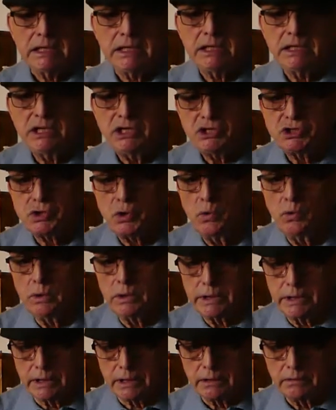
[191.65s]
each
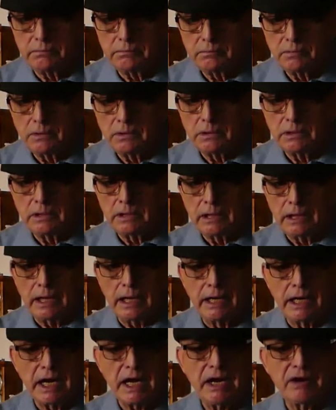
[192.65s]
organ,
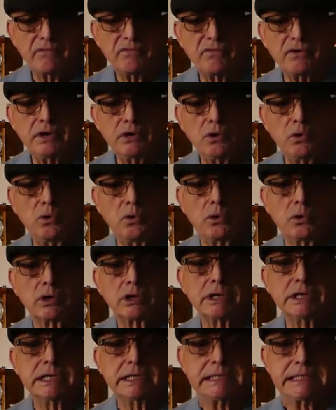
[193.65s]
and every
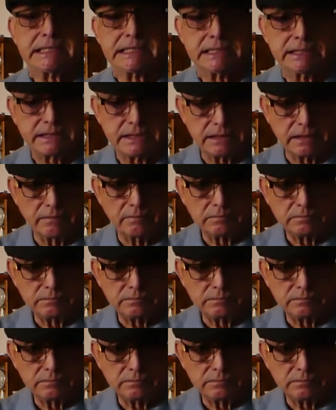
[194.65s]
organ system.